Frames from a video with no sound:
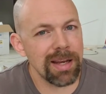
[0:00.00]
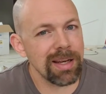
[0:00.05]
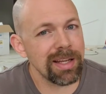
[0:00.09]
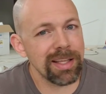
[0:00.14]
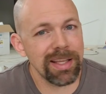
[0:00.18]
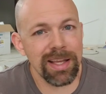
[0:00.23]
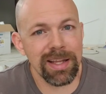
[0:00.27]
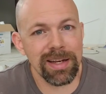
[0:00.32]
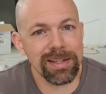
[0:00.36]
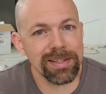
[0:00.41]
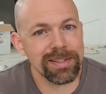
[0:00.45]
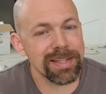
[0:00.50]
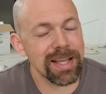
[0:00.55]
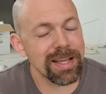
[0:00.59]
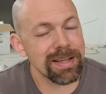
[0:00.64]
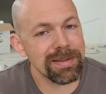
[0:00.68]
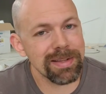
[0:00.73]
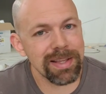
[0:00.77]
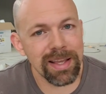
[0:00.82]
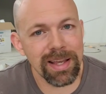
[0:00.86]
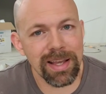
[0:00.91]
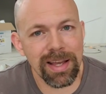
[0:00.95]
And again, it's like,
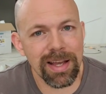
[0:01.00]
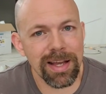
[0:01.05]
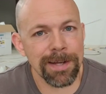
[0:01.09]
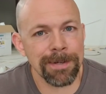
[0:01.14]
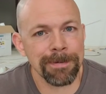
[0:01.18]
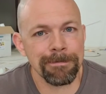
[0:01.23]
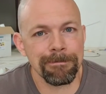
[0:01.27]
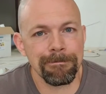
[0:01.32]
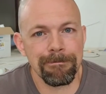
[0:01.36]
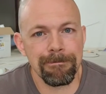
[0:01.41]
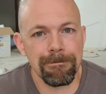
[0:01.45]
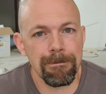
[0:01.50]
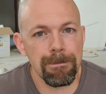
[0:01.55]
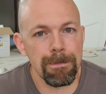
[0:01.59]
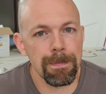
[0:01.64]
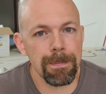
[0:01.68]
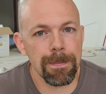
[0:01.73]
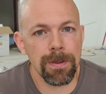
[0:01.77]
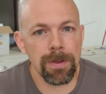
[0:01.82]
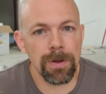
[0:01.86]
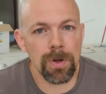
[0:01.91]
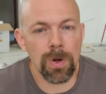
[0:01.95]
yeah,
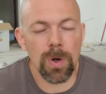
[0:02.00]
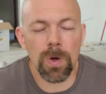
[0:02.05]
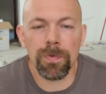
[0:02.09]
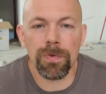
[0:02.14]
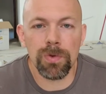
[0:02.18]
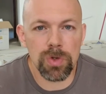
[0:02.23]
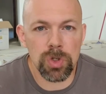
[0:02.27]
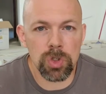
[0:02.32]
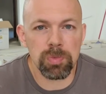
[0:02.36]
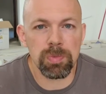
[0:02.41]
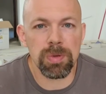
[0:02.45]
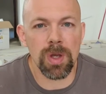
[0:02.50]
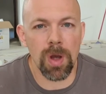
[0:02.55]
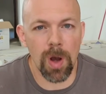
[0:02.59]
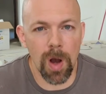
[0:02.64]
you know, if you just be